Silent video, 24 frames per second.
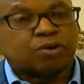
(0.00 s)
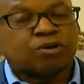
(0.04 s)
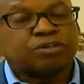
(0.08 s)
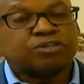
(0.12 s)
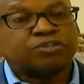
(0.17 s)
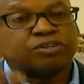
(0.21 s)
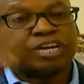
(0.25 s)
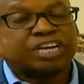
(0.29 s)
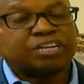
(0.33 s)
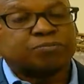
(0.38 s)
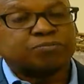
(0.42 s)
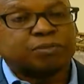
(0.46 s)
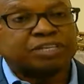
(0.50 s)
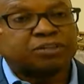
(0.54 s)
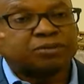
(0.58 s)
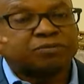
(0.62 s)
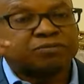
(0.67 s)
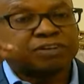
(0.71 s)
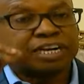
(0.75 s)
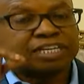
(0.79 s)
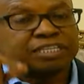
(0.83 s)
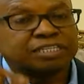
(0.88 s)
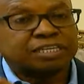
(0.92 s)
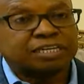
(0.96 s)
Contract
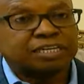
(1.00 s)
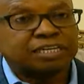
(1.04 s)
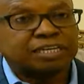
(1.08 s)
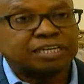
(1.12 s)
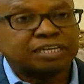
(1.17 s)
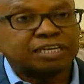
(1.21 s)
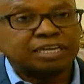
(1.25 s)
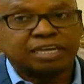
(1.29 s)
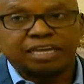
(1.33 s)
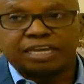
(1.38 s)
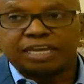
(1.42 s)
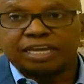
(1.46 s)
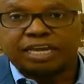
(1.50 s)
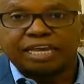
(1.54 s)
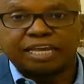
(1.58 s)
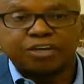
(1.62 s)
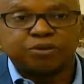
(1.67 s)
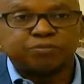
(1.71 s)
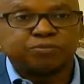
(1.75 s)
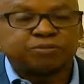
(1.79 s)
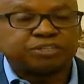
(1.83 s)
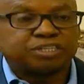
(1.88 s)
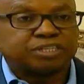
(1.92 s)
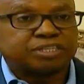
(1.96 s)
manufacturing
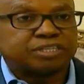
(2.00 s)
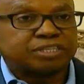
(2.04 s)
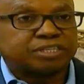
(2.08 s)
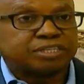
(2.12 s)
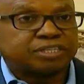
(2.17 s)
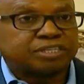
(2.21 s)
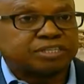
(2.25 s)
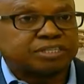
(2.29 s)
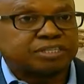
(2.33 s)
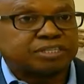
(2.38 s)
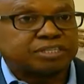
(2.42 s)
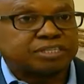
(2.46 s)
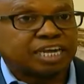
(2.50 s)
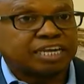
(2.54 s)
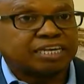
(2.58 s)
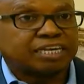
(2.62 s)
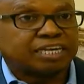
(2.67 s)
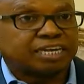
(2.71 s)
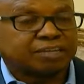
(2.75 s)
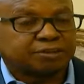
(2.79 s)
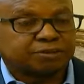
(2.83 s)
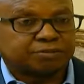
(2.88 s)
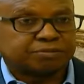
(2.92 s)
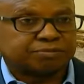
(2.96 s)
helped
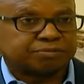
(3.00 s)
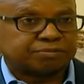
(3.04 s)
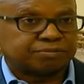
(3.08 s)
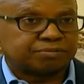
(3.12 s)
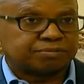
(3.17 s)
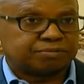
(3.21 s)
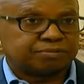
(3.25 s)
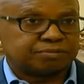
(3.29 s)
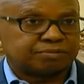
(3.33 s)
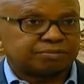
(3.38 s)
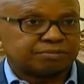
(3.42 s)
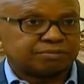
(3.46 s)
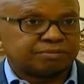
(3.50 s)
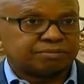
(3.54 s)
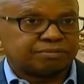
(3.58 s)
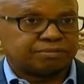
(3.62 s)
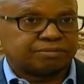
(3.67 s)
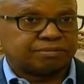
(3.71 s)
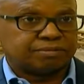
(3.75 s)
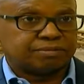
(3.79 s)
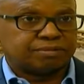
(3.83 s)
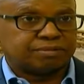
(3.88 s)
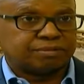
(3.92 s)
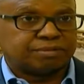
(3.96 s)
China.
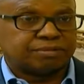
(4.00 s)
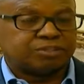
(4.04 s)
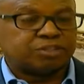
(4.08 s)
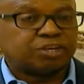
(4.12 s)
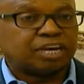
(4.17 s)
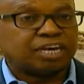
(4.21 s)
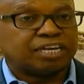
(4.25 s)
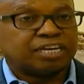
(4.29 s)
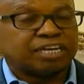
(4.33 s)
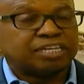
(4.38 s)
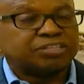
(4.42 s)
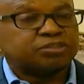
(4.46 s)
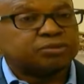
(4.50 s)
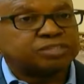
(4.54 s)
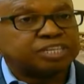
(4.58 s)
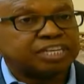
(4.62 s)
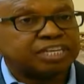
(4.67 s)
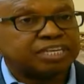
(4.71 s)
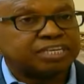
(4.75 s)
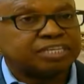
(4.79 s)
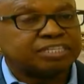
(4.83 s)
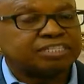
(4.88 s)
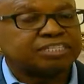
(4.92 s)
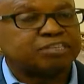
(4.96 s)
China
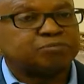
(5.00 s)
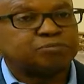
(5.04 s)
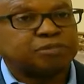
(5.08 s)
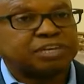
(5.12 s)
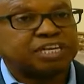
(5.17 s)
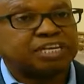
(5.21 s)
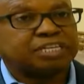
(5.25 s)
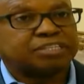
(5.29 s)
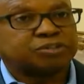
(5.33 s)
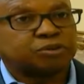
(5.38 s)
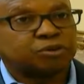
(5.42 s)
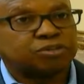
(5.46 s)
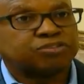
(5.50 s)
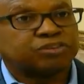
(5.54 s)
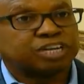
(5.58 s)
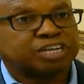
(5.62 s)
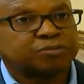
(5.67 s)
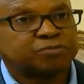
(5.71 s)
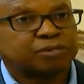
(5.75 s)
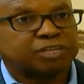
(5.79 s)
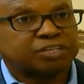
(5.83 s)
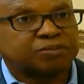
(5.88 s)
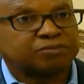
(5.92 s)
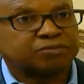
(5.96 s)
today is the biggest
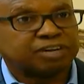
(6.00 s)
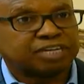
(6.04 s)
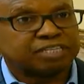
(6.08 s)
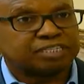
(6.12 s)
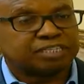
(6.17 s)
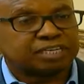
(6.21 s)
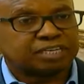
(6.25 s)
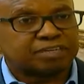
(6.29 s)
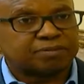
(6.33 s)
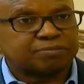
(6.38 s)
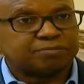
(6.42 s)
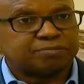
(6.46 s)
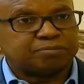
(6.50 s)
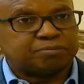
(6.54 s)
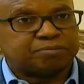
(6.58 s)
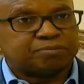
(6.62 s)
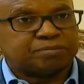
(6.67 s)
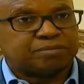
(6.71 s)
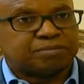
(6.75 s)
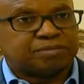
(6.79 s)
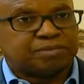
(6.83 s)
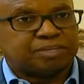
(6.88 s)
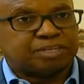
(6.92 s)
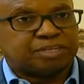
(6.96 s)
contract manufacturer.
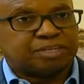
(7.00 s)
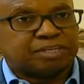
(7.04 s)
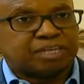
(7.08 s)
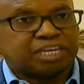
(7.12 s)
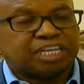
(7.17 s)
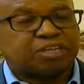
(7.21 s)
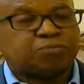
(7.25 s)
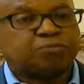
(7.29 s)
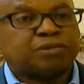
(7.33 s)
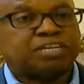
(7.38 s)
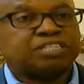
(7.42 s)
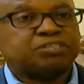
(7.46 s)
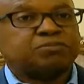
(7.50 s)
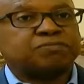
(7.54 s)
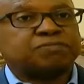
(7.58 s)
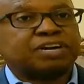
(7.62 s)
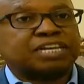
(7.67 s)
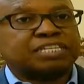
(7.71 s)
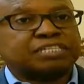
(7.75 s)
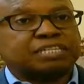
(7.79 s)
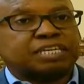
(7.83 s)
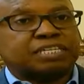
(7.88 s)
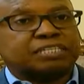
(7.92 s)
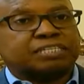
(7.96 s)
It
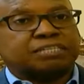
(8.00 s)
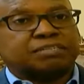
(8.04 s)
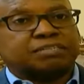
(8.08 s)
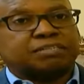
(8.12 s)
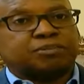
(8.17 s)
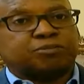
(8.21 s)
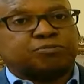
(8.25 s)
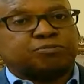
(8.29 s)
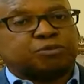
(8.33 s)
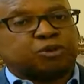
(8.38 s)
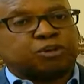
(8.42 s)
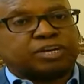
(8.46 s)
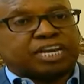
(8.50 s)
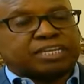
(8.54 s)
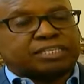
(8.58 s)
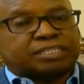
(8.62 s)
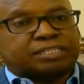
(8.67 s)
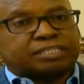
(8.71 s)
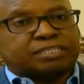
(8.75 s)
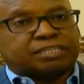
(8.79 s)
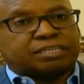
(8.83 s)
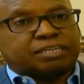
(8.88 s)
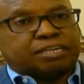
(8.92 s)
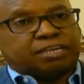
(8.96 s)
manufactures
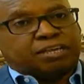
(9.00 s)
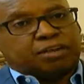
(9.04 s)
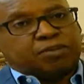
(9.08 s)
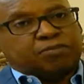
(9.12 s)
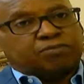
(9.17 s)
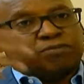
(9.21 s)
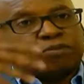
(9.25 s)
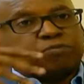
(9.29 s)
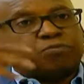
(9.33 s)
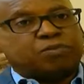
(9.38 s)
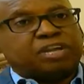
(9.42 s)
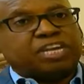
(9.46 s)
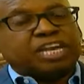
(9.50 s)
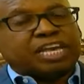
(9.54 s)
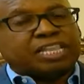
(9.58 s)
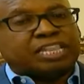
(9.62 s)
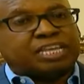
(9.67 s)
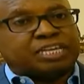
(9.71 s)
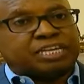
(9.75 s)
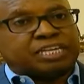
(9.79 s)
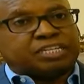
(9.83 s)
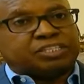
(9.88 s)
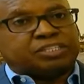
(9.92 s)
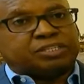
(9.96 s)
products for many
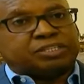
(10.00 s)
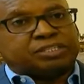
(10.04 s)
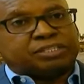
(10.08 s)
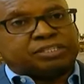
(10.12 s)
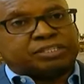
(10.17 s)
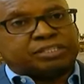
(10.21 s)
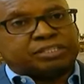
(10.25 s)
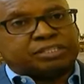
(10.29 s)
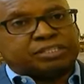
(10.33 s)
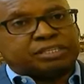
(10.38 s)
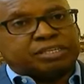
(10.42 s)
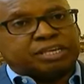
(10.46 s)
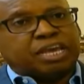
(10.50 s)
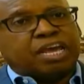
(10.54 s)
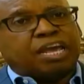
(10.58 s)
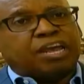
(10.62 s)
other nations.